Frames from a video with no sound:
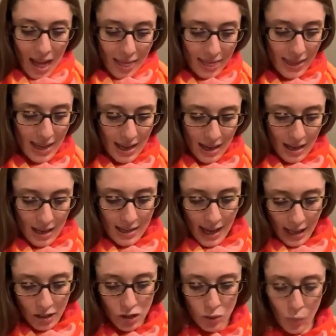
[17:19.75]
The
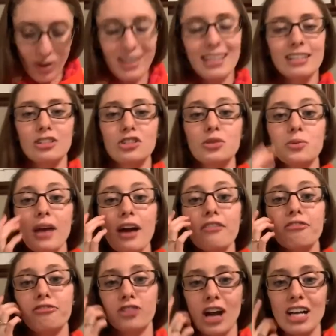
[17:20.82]
next one is to get
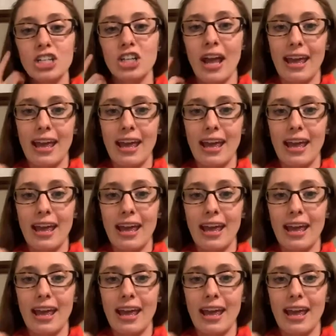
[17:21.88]
fresh